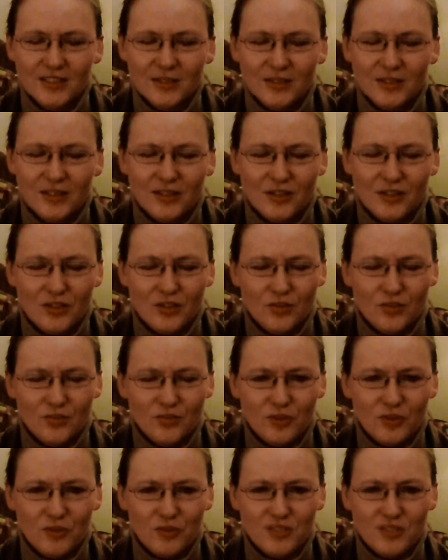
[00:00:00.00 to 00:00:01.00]
no, you,
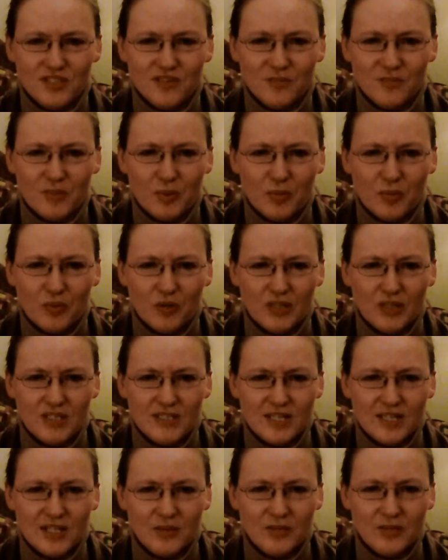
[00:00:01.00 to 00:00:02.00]
you must have
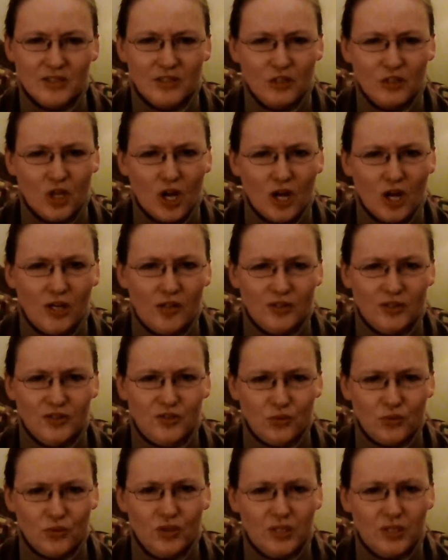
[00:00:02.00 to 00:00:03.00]
memorized that. It was a long
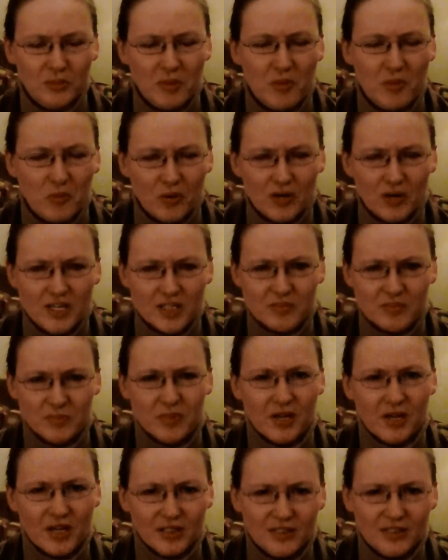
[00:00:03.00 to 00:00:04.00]
story to memorize,
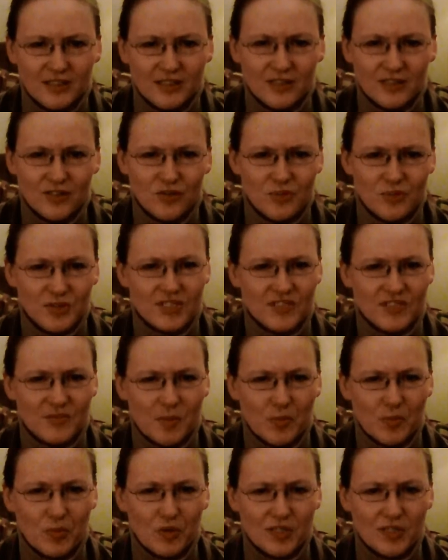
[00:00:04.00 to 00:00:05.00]
but you must have
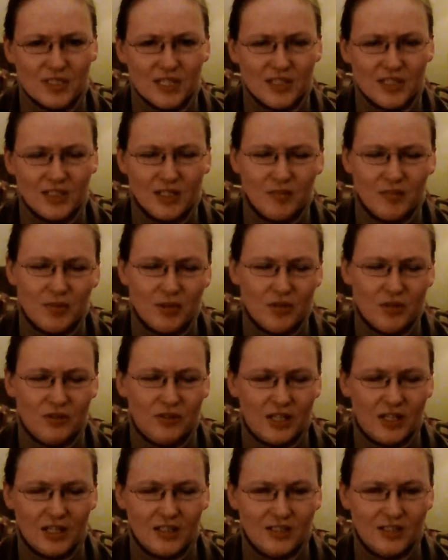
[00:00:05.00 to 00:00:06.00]
memorized that. Come here
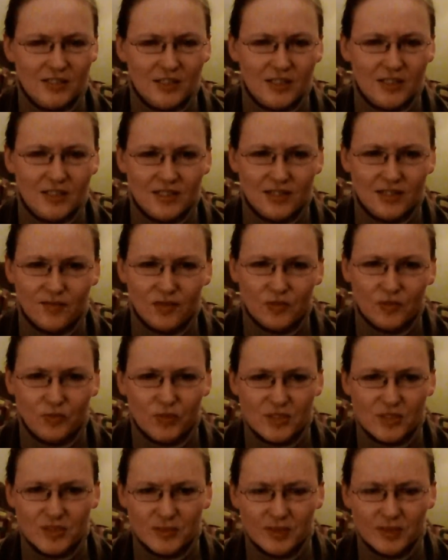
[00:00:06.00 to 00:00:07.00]
and, and, and see if you can
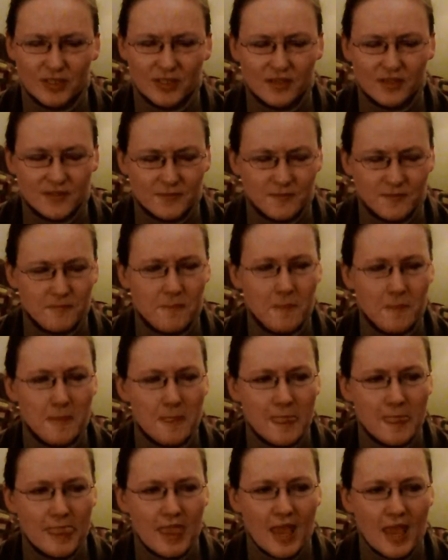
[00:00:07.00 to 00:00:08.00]
read something else.
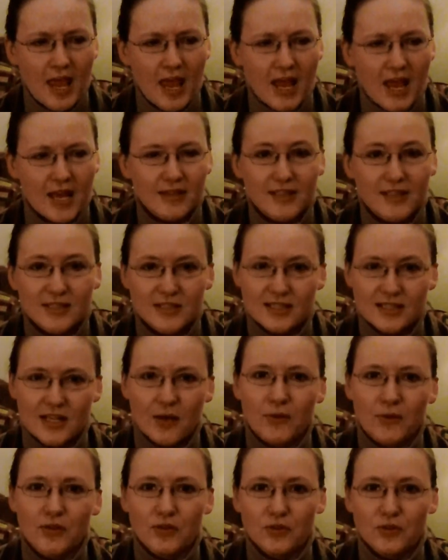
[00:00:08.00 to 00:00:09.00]
And this is
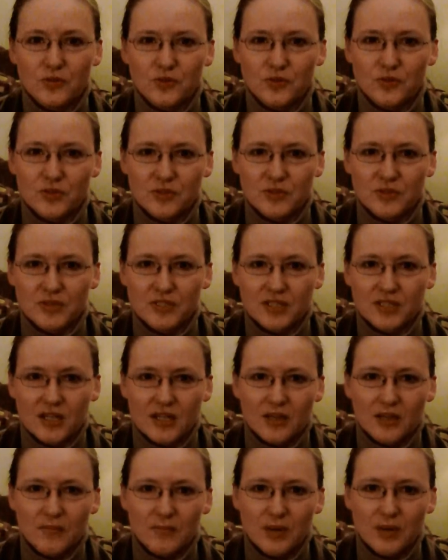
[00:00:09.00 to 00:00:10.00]
how I knew it was Christmas
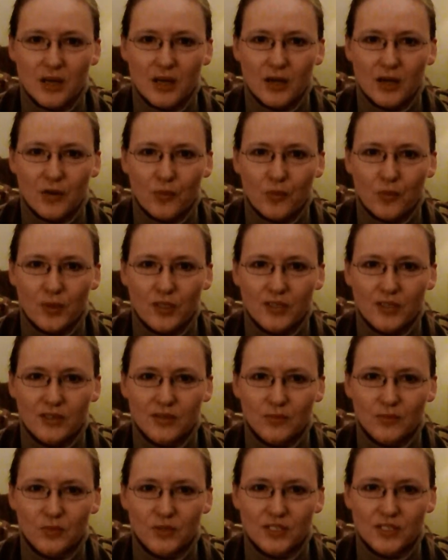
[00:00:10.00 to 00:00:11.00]
time uh, when
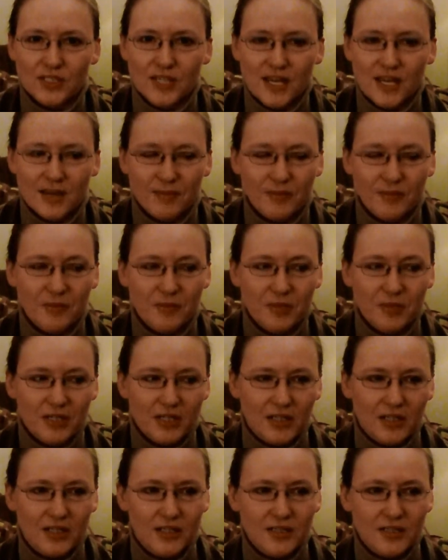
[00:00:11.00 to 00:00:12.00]
when this happened,
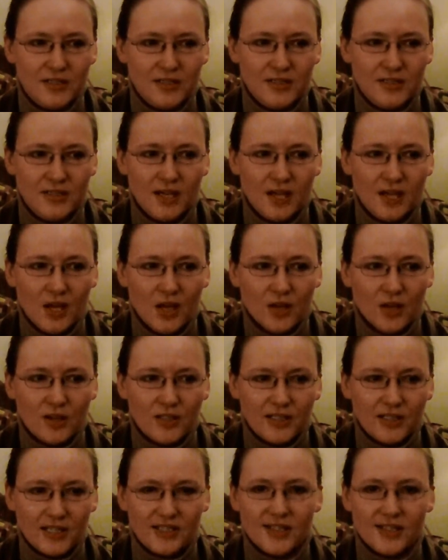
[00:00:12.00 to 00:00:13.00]
because
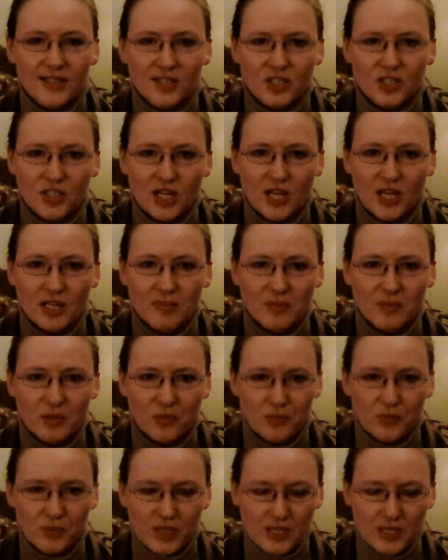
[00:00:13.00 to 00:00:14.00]
the next thing she had
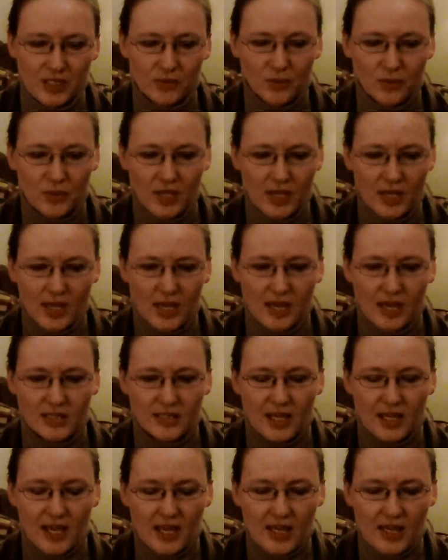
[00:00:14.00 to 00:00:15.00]
me read, we
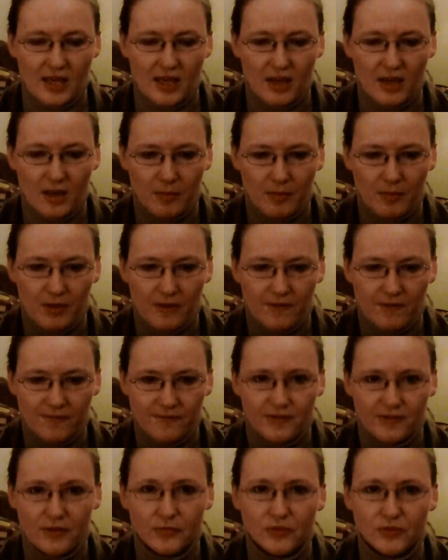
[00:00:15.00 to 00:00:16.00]
had a um, a
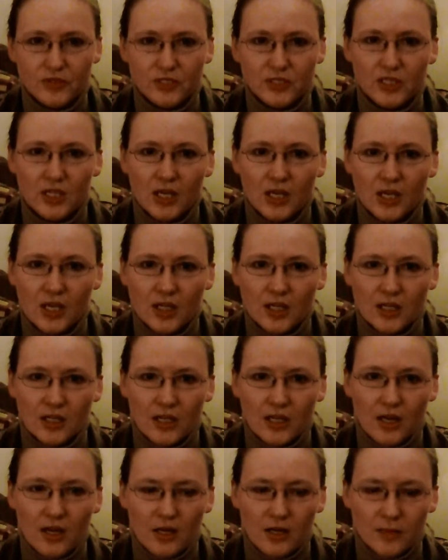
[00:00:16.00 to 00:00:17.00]
felt
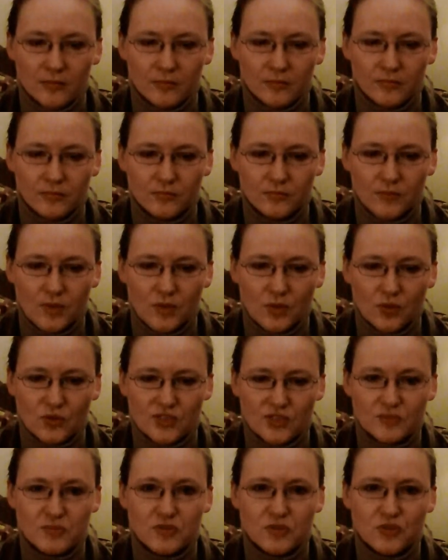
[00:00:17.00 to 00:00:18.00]
um,
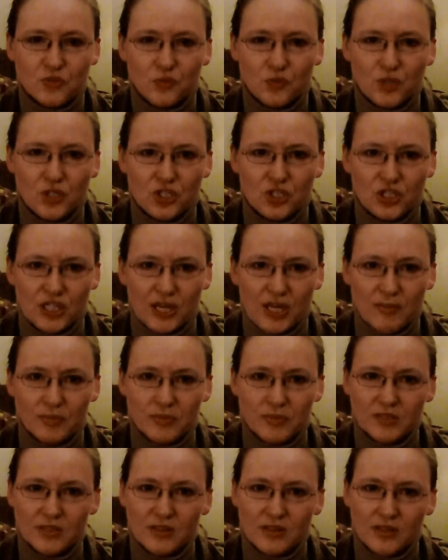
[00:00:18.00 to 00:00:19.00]
Christmas tree
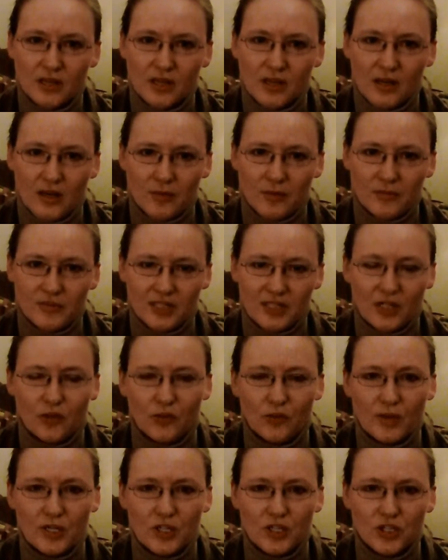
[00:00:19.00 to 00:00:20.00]
shaped um,
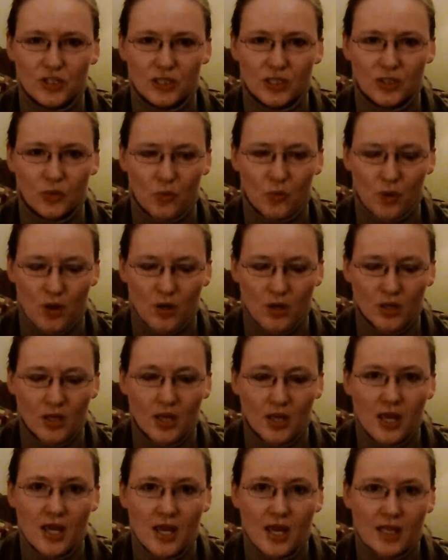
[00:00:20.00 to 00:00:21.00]
decoration on the wall
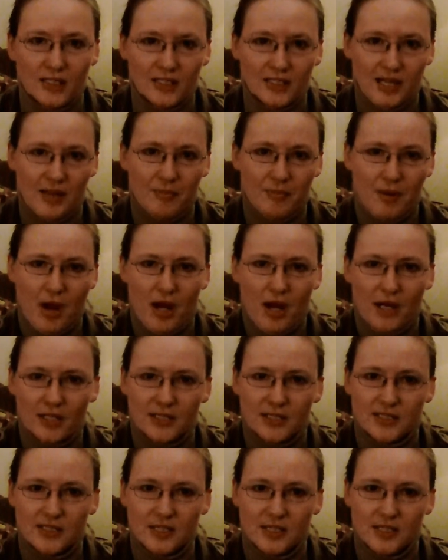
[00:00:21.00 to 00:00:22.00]
and it had
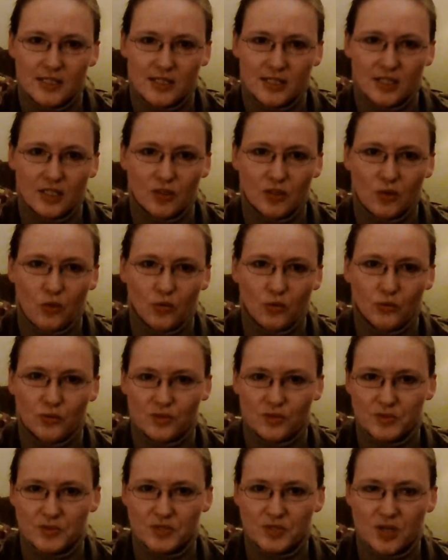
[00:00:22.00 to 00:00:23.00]
pockets in it that could hold
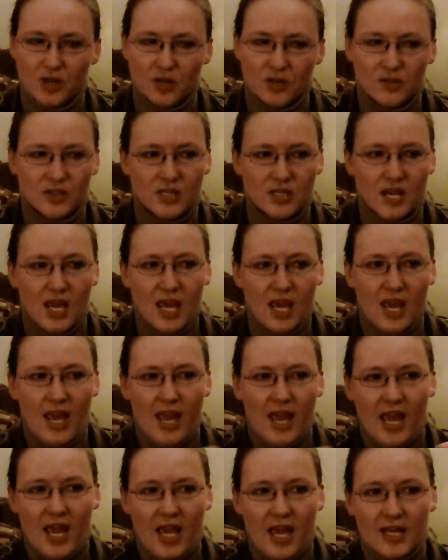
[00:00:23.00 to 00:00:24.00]
Christmas cards.
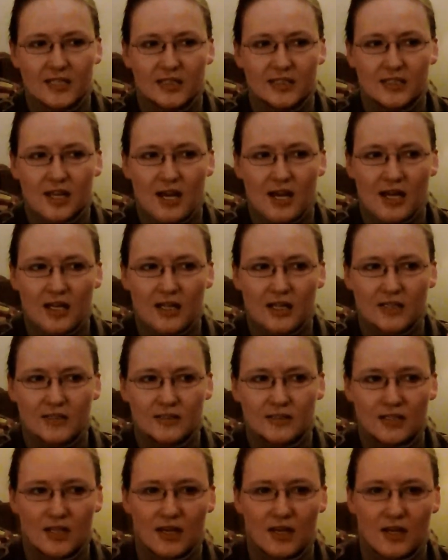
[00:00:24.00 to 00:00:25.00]
And on